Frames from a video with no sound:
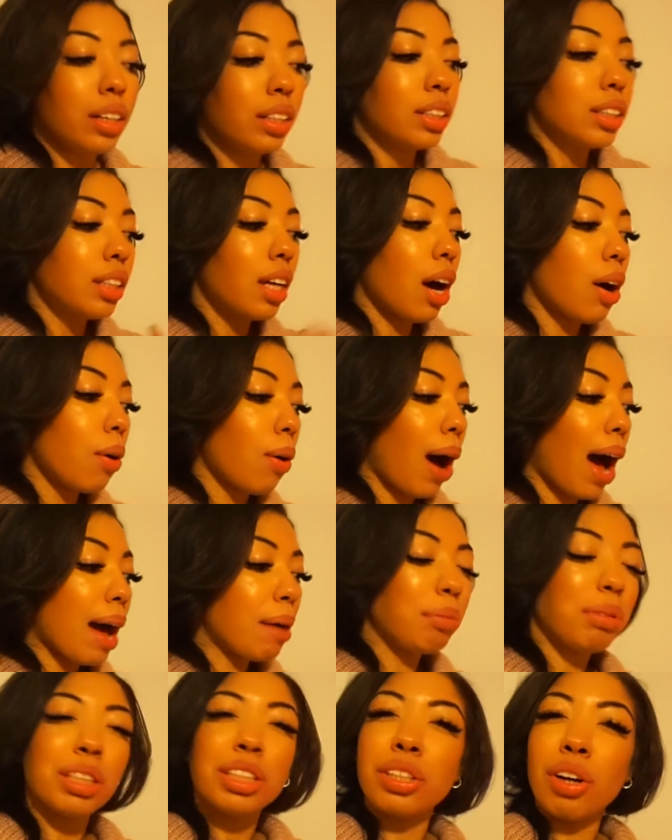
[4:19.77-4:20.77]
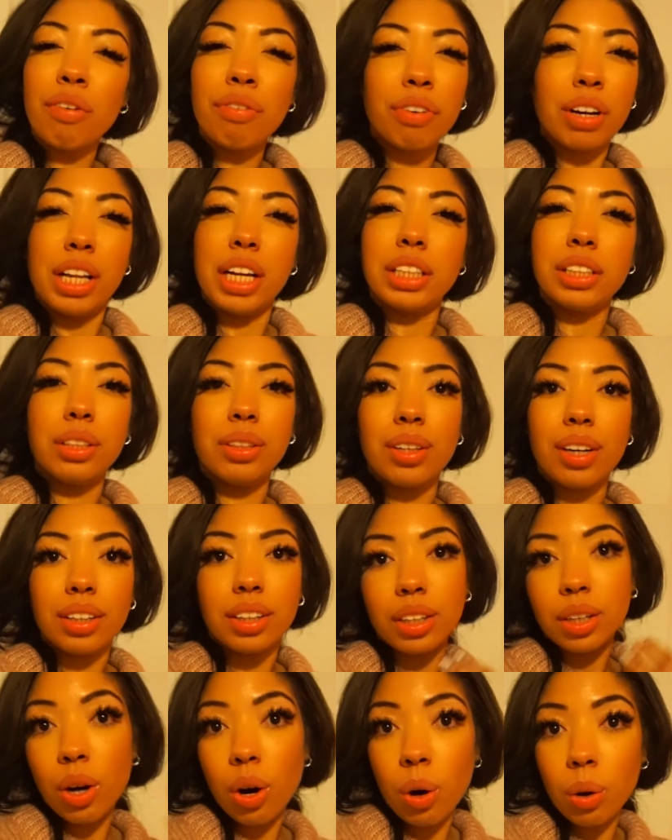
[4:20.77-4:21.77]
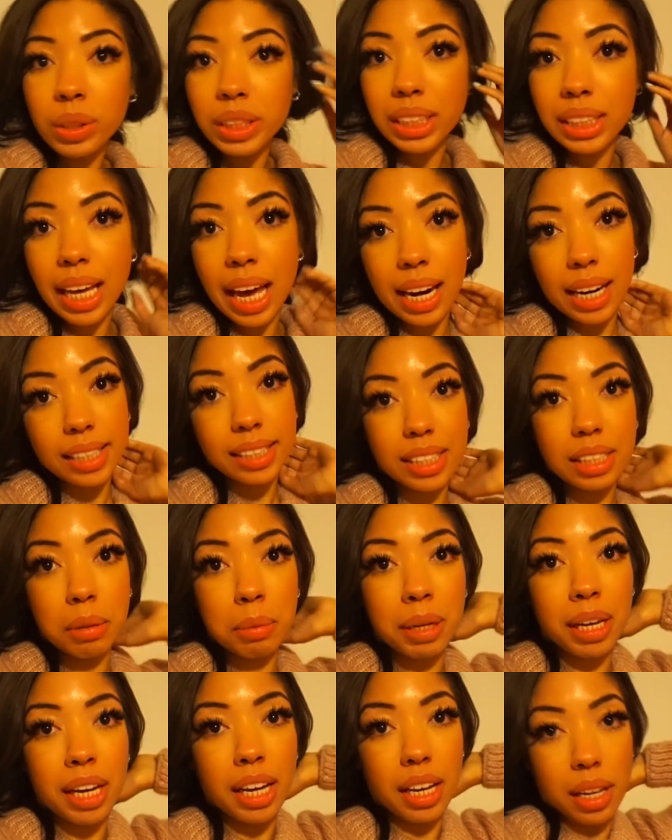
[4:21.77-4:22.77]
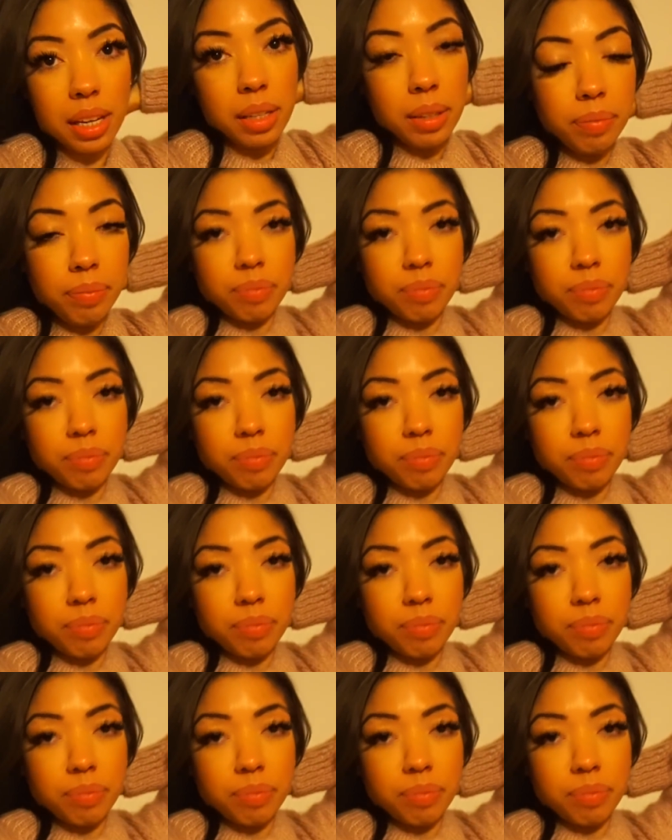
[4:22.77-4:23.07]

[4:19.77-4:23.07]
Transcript: So I'm just not feeling too good. The cold is getting to me